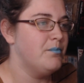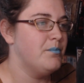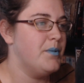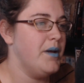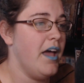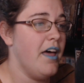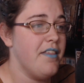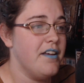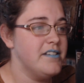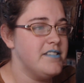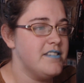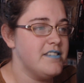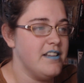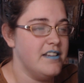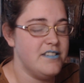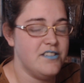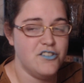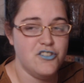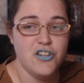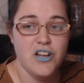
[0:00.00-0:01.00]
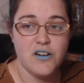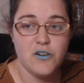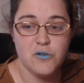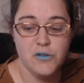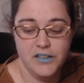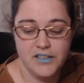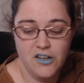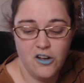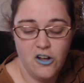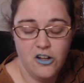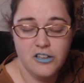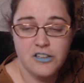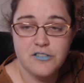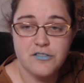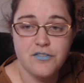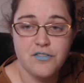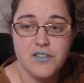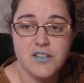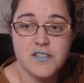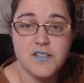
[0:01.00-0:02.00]
But yeah, that's generally all
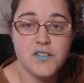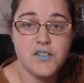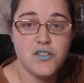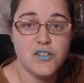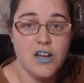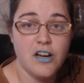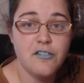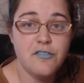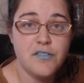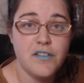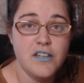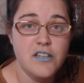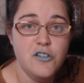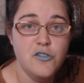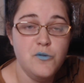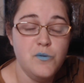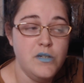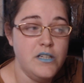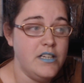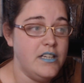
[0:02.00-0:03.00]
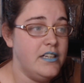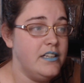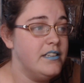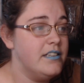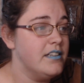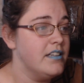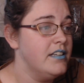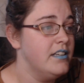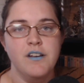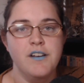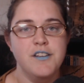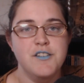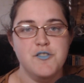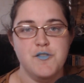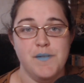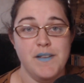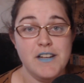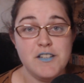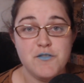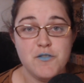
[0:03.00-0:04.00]
of the stuff that you need.
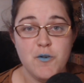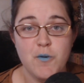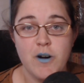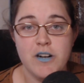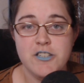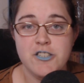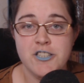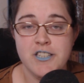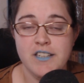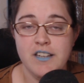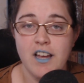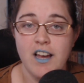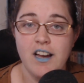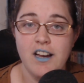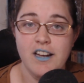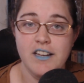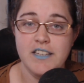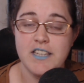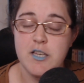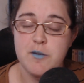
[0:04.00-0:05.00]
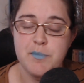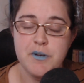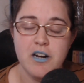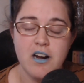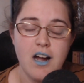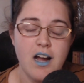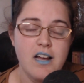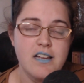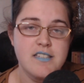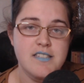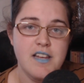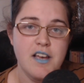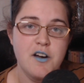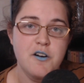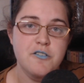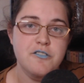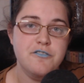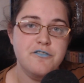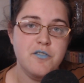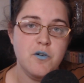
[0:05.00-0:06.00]
So thanks for watching. Keep your eyes
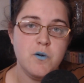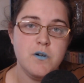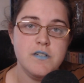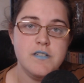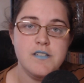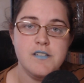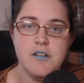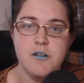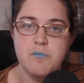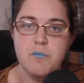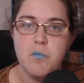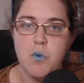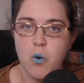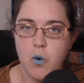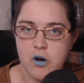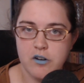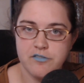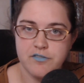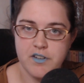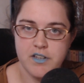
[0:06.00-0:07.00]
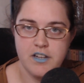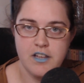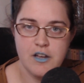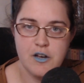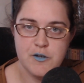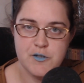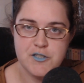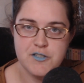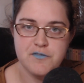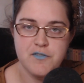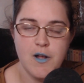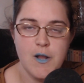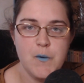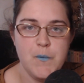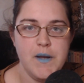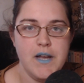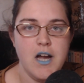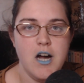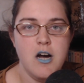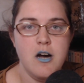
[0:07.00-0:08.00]
out for some more videos
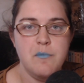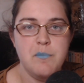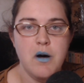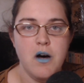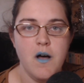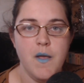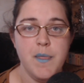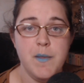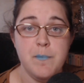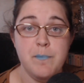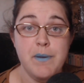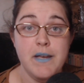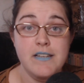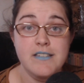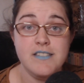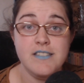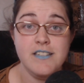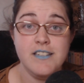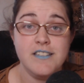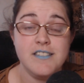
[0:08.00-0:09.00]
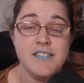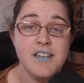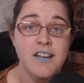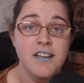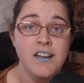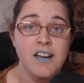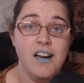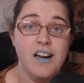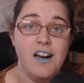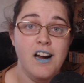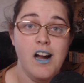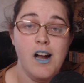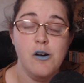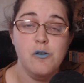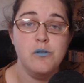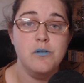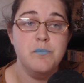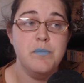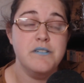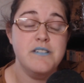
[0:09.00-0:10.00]
following up on the basics.
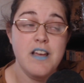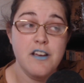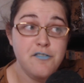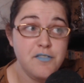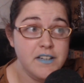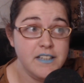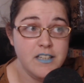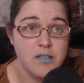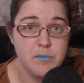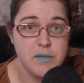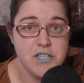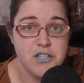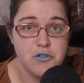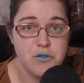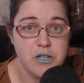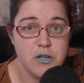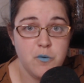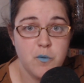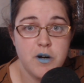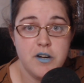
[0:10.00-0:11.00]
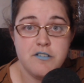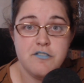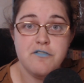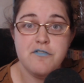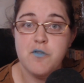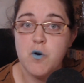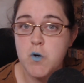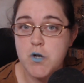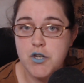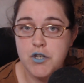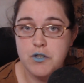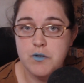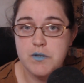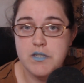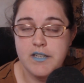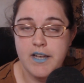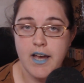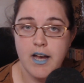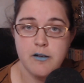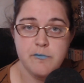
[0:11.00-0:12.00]
I will definitely be doing one for new
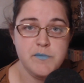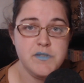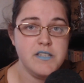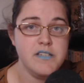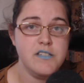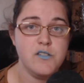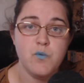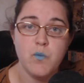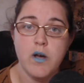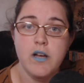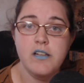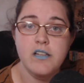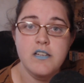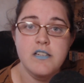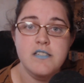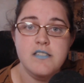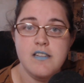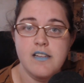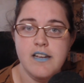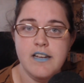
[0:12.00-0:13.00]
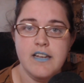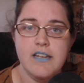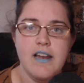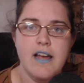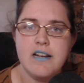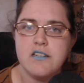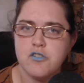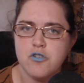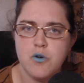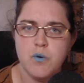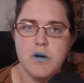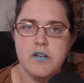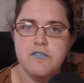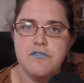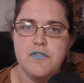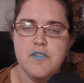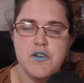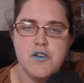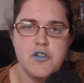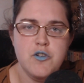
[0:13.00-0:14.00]
DMs, as well as like an extra
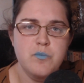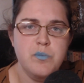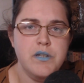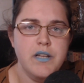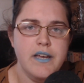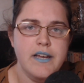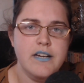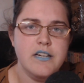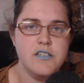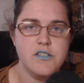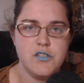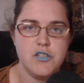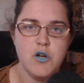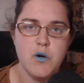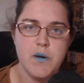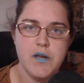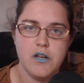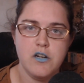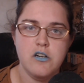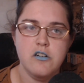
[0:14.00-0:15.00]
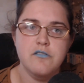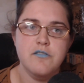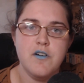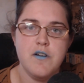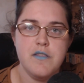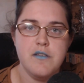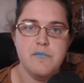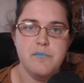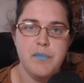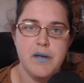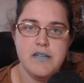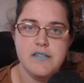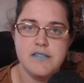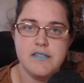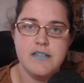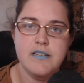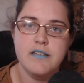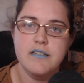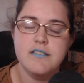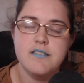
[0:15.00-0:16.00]
one for new players going over the
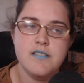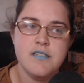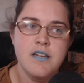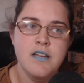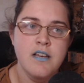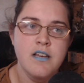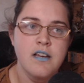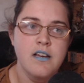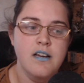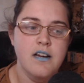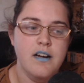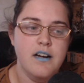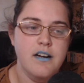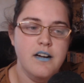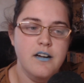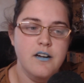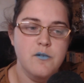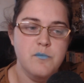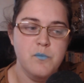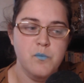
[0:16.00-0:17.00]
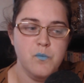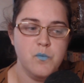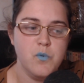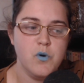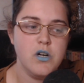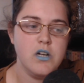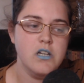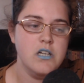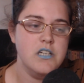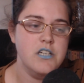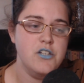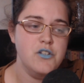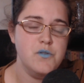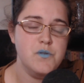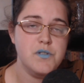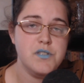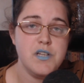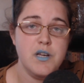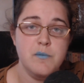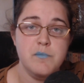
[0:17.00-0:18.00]
basics. We're gonna
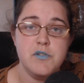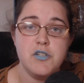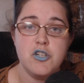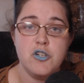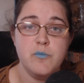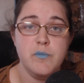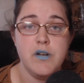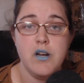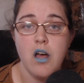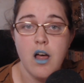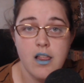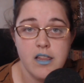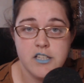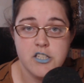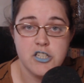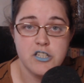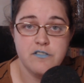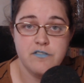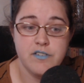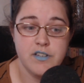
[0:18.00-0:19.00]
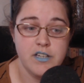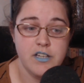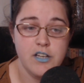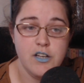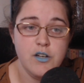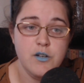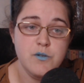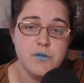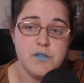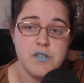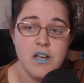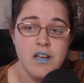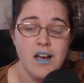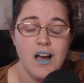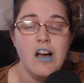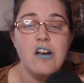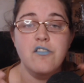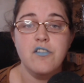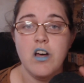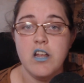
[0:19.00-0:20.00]
do some terminology videos.
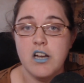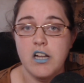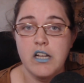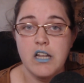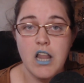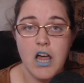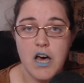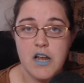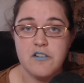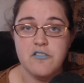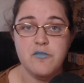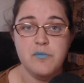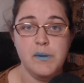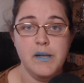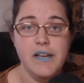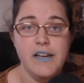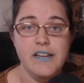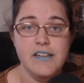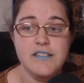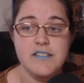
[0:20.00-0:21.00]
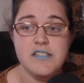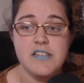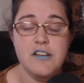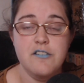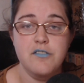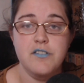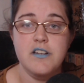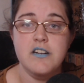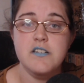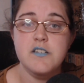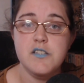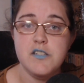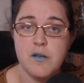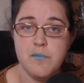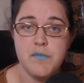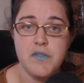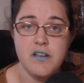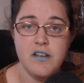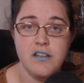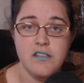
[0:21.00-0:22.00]
I've got a lot of plans. If there is
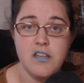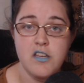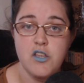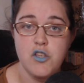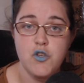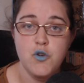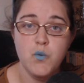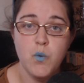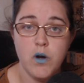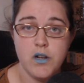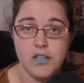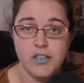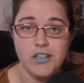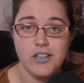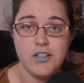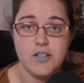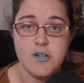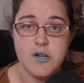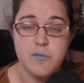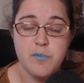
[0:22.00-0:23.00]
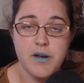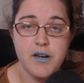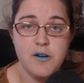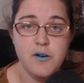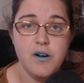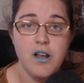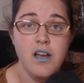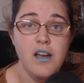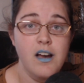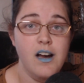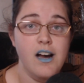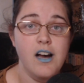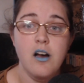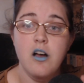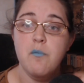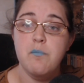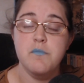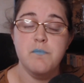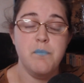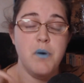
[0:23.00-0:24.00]
something that you want to learn about,
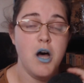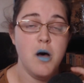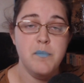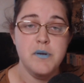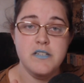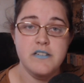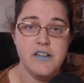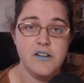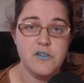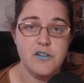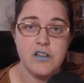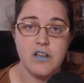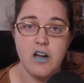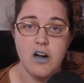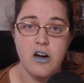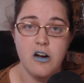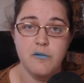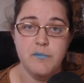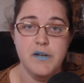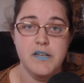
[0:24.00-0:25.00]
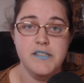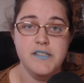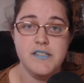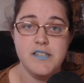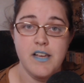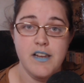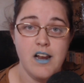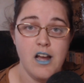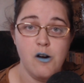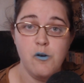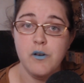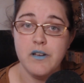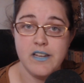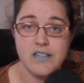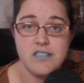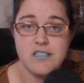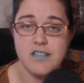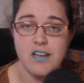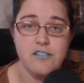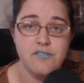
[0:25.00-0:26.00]
pop it down in the comments and I will
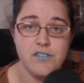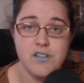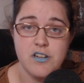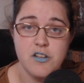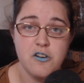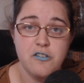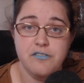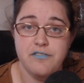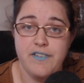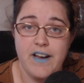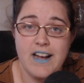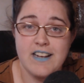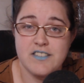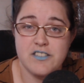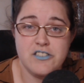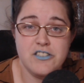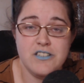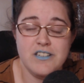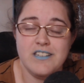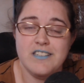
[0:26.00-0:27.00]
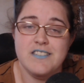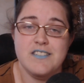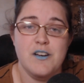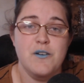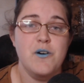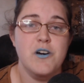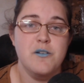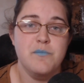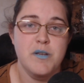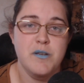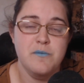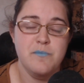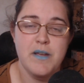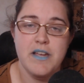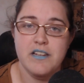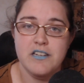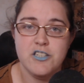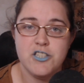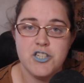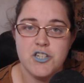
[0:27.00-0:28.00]
get to that video faster, because I want to be
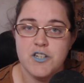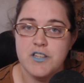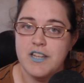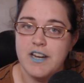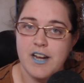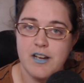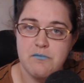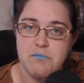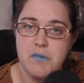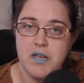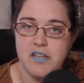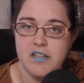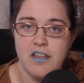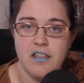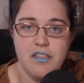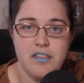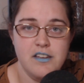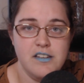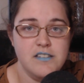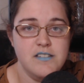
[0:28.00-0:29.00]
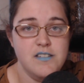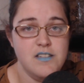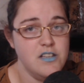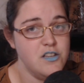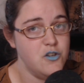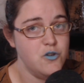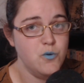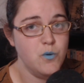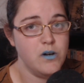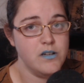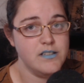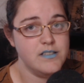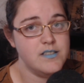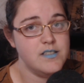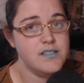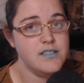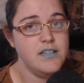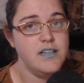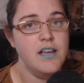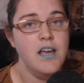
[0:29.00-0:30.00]
making sure that I'm making things that you want to
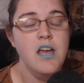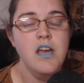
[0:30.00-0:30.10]
see.